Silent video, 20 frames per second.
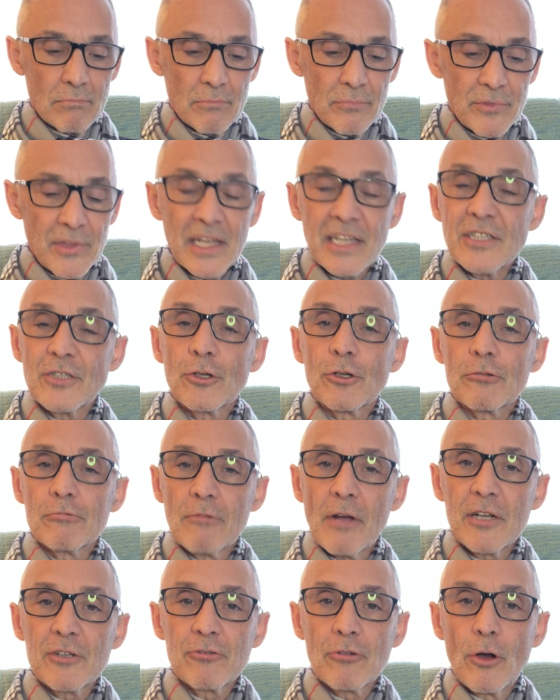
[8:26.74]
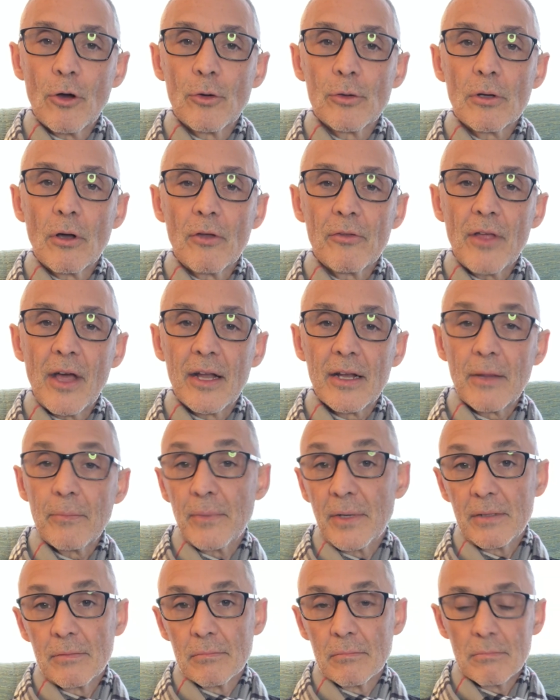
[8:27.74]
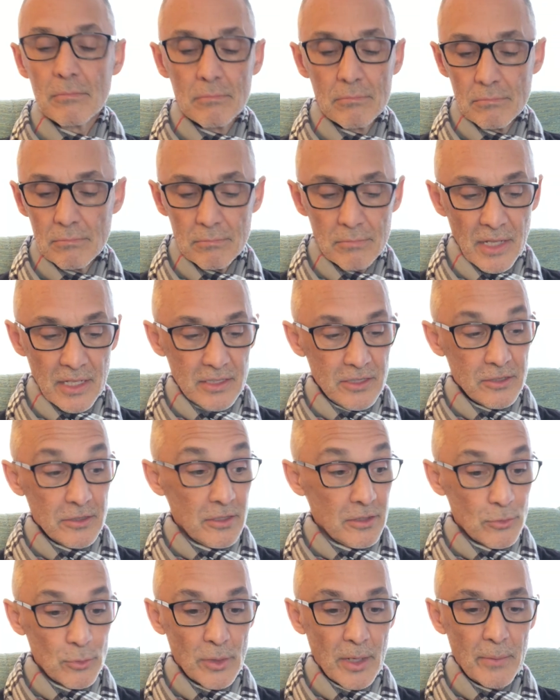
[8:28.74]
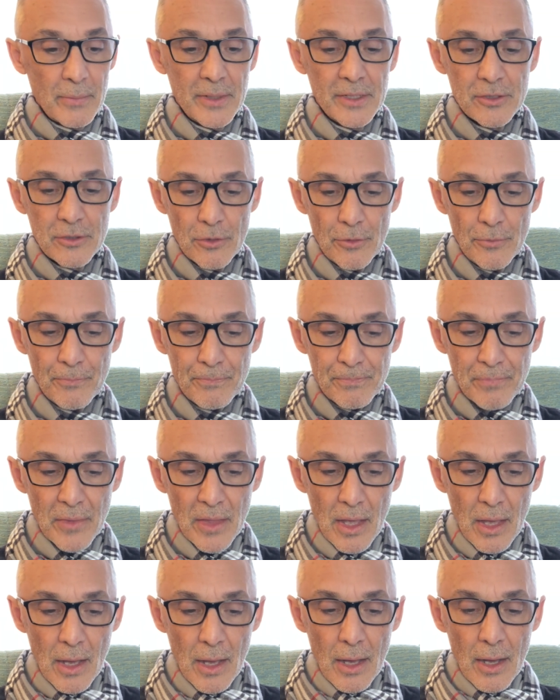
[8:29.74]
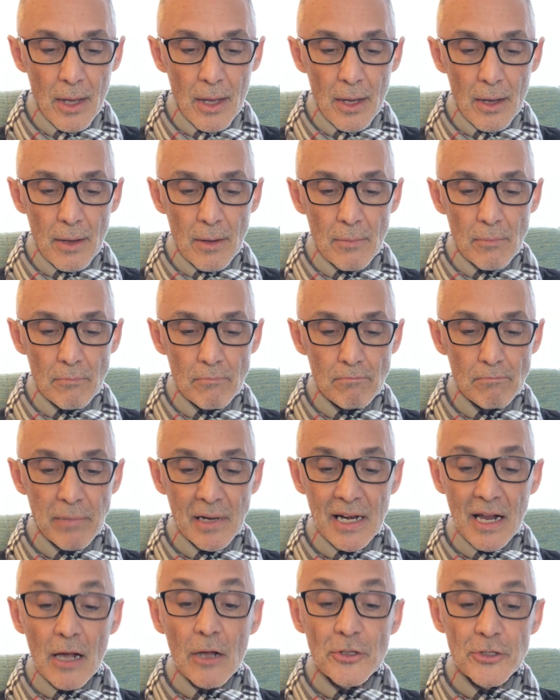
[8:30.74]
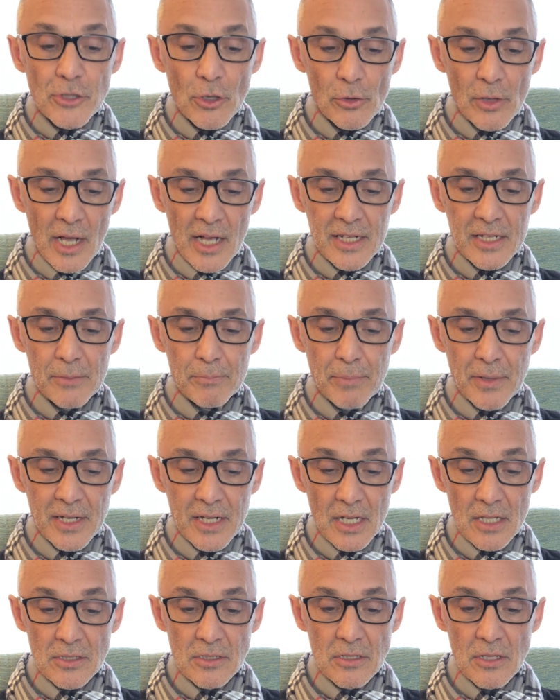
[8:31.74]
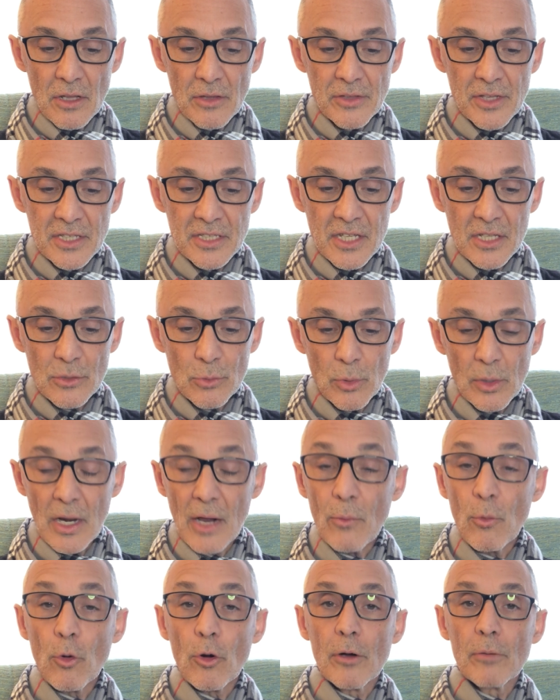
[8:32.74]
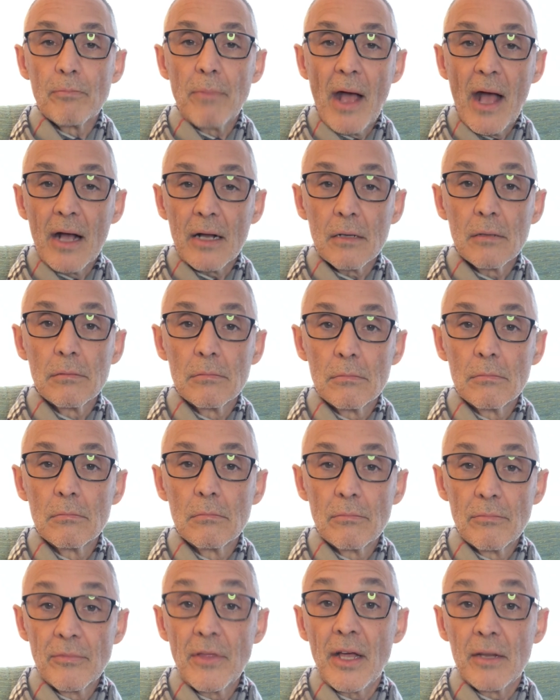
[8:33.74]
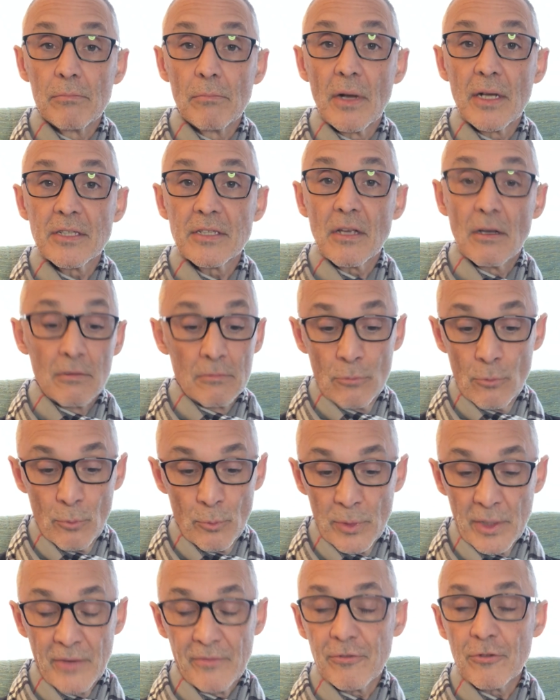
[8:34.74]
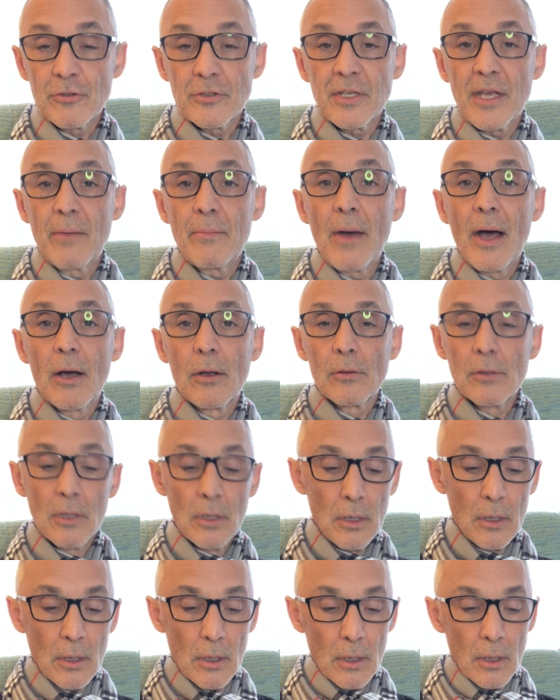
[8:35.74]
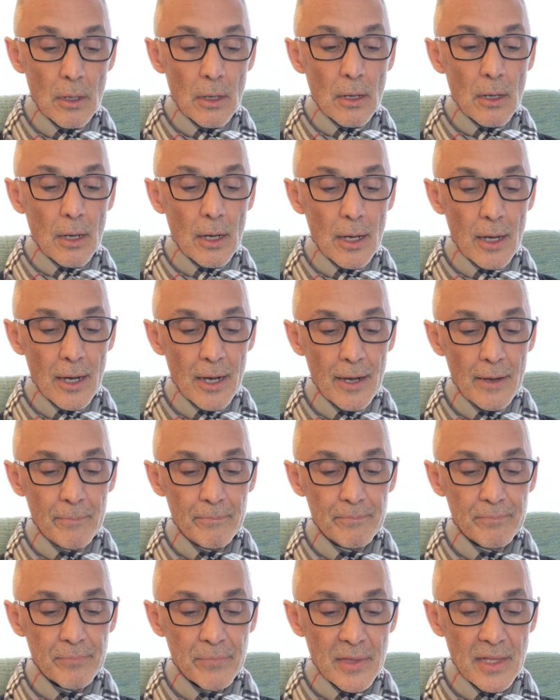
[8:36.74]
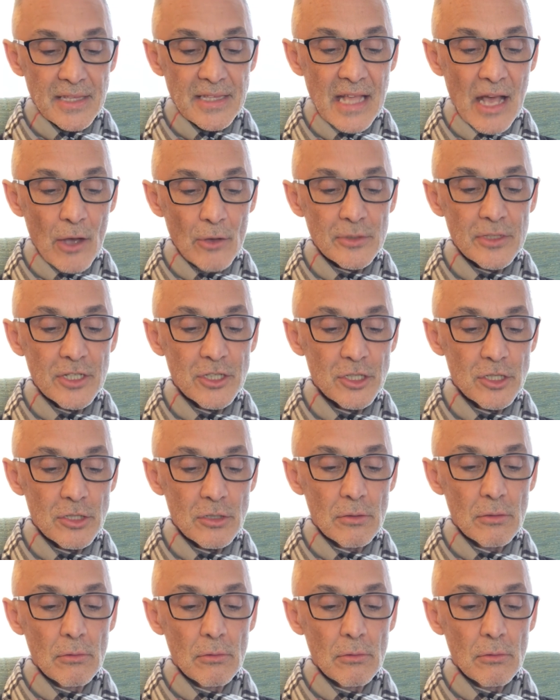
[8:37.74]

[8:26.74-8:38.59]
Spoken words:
things that are retro and all that. I mean, that's just what I'm into. But I also like it because this is what I wore back then, when it first came out. Now, as it's